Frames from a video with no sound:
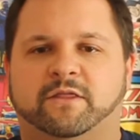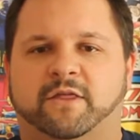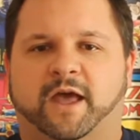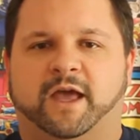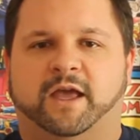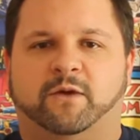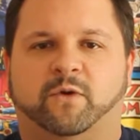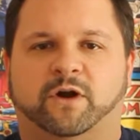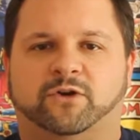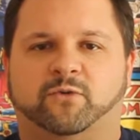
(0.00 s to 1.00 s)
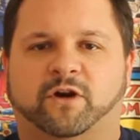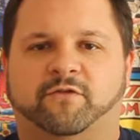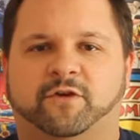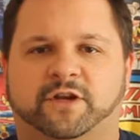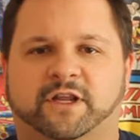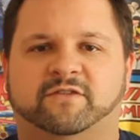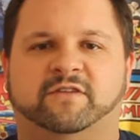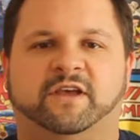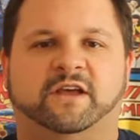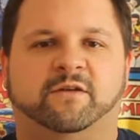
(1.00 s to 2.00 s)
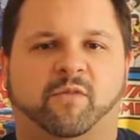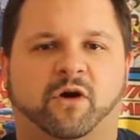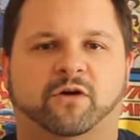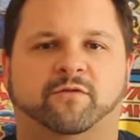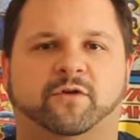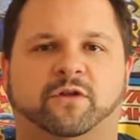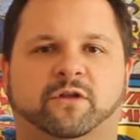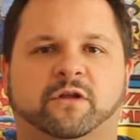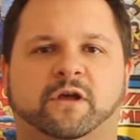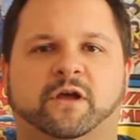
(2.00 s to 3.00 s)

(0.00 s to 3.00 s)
They went on to work for DC and Marvel,